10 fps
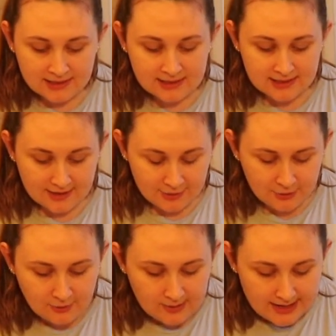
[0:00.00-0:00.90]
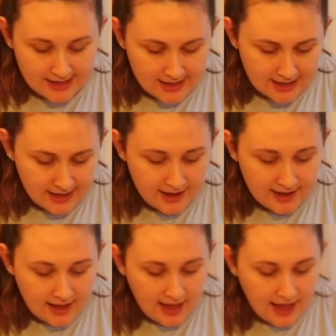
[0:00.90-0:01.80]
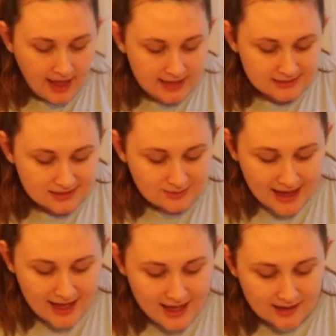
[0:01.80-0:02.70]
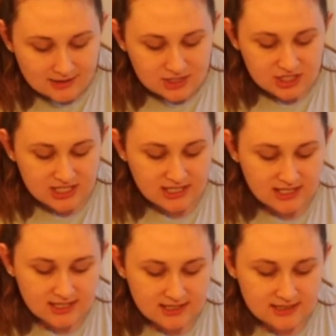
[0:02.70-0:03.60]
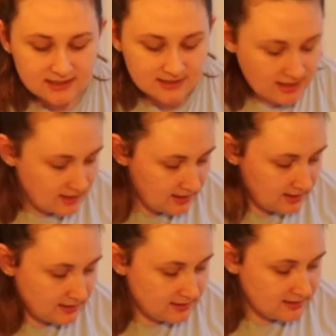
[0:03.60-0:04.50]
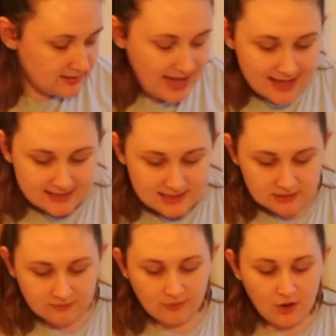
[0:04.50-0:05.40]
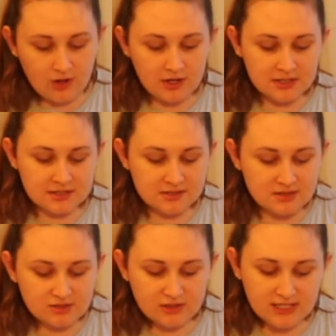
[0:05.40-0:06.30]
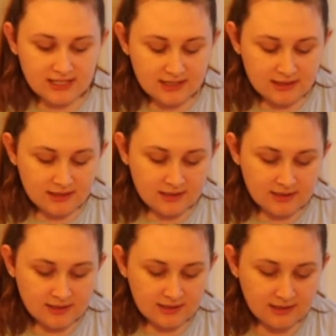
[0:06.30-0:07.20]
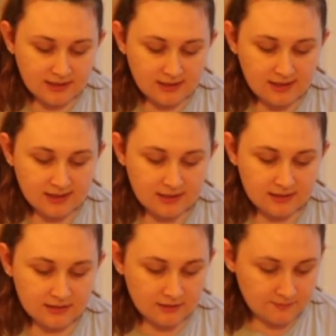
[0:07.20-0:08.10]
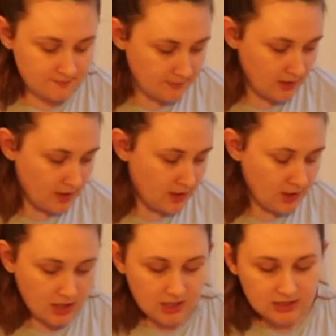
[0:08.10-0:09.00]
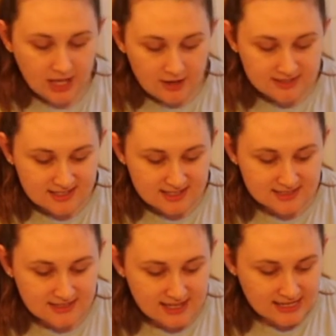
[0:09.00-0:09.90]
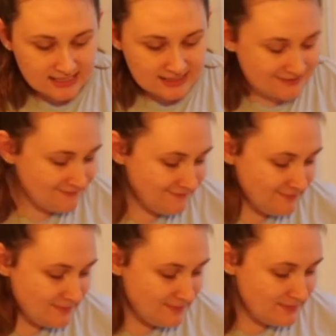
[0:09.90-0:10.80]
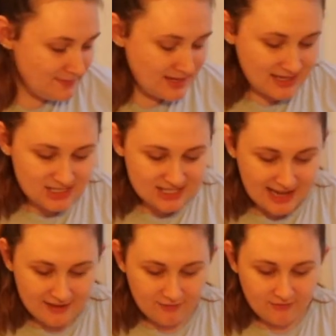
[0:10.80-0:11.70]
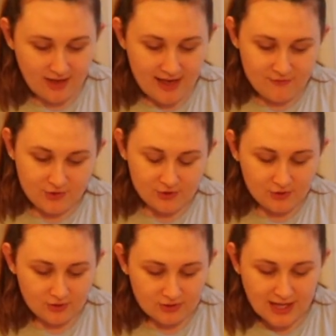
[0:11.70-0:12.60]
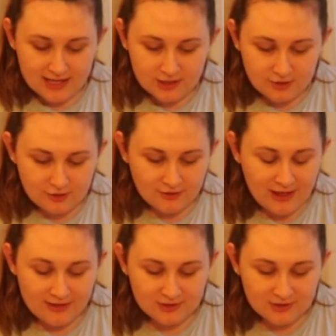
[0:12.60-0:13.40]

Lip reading: the other way. I swear she's destined for the screen. Closest thing to Michelle Pfeiffer that you've ever